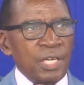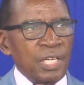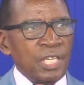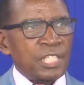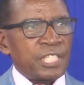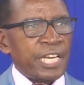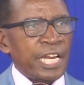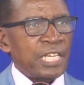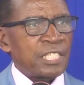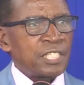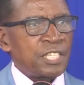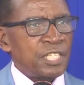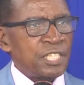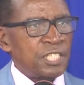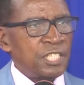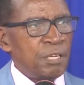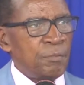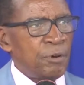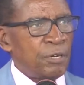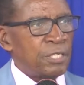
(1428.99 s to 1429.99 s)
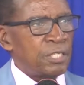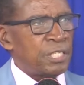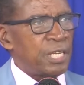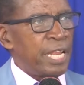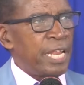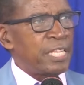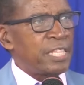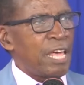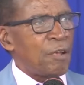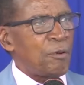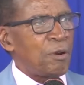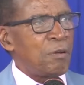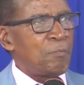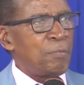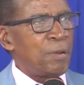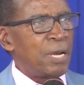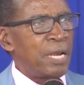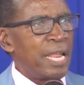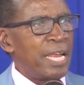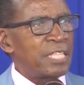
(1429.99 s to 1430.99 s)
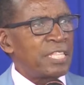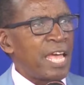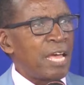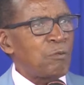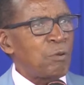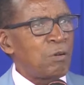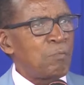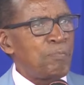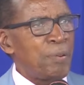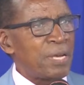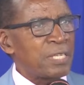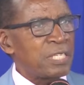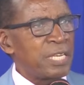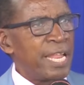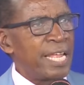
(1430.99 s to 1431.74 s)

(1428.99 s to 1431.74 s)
he tells his demons, let that one pass.